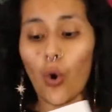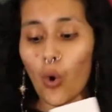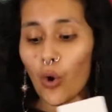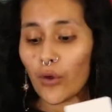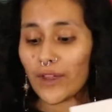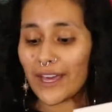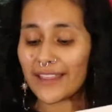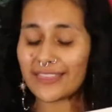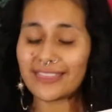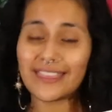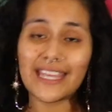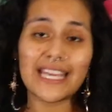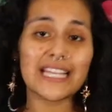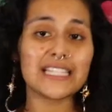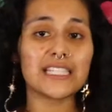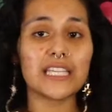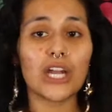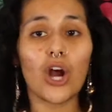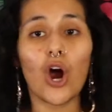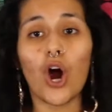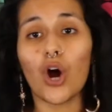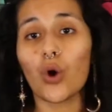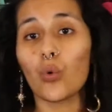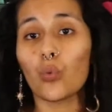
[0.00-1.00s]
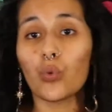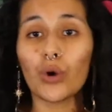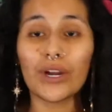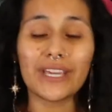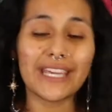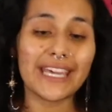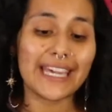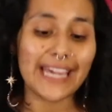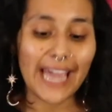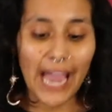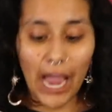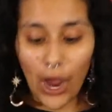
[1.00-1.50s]
or that things that aren't
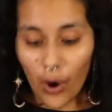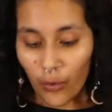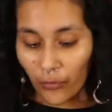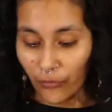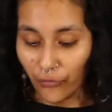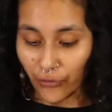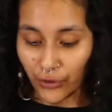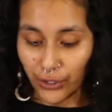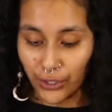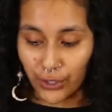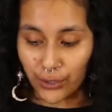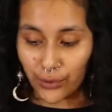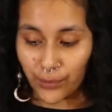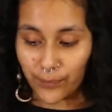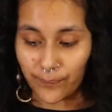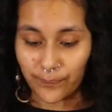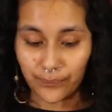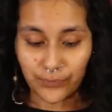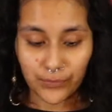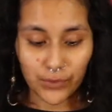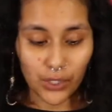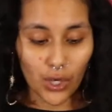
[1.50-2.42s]
working out for you.